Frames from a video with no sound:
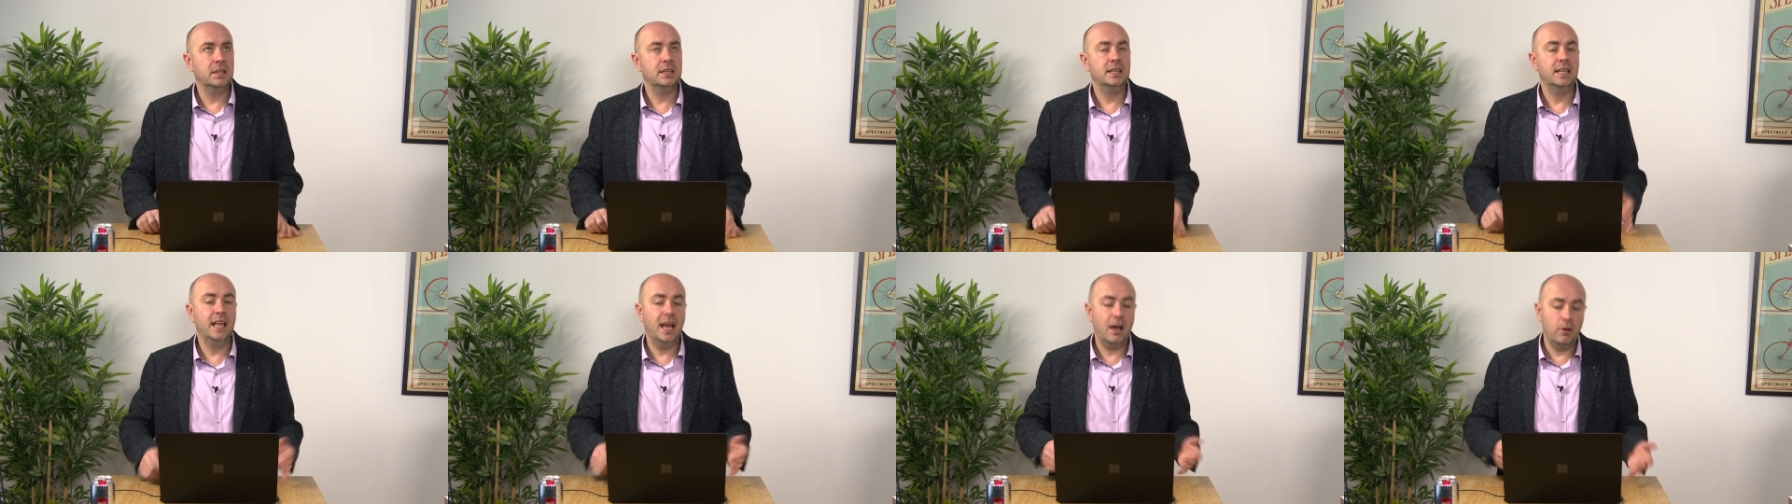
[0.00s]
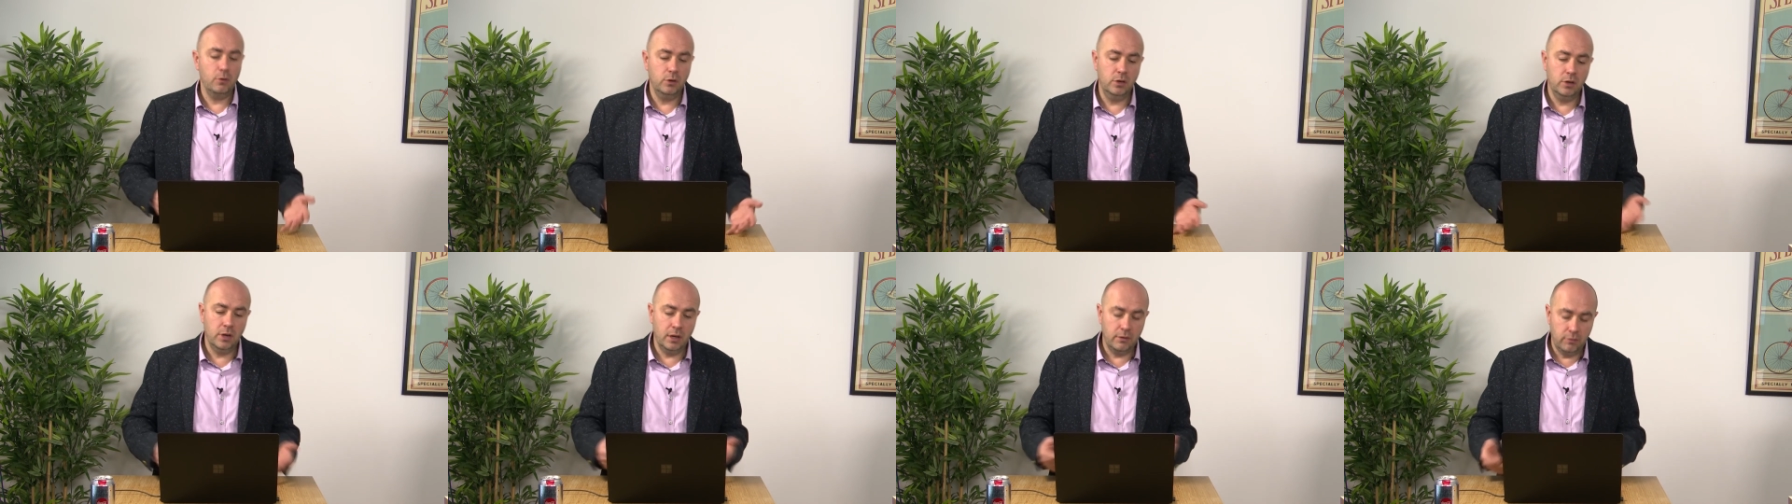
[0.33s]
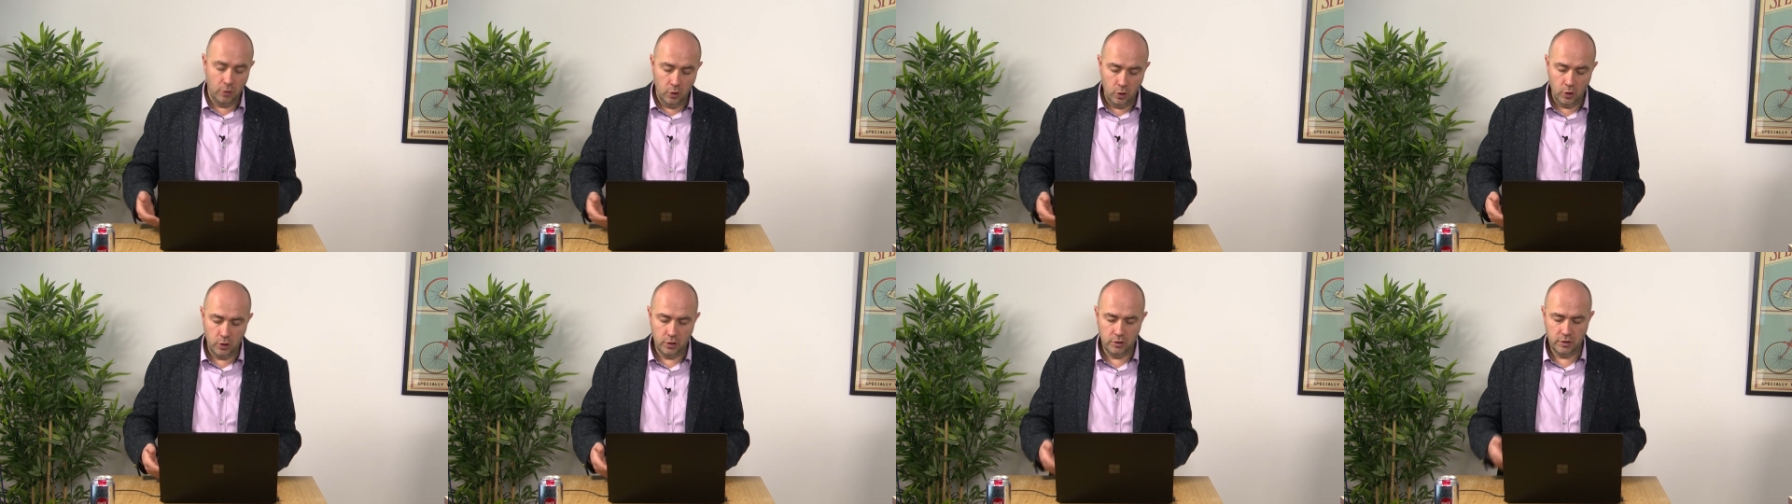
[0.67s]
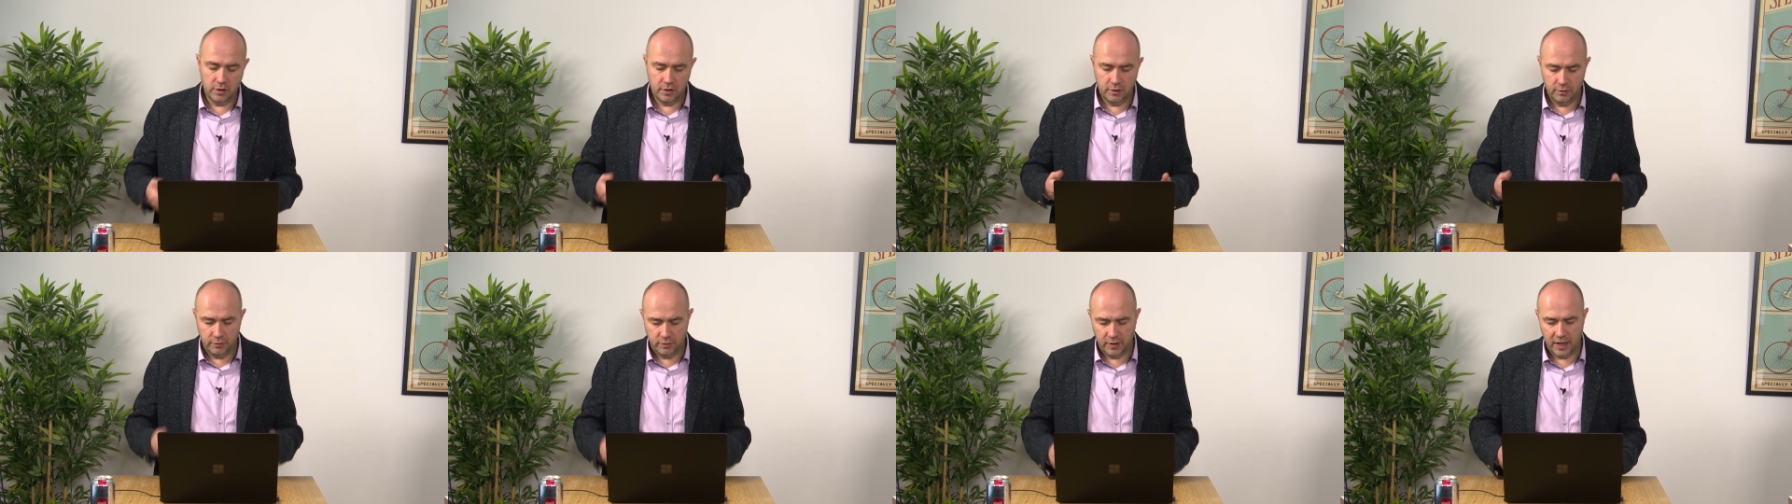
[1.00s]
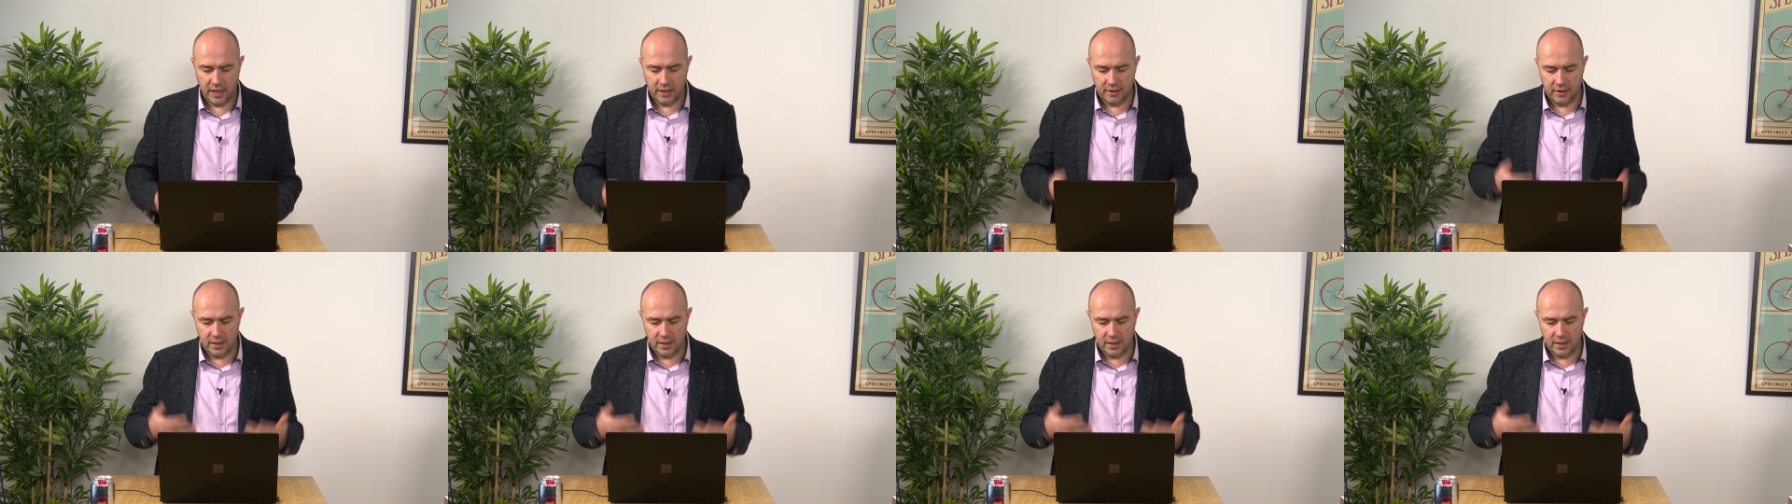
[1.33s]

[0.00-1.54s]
now you have learned the fact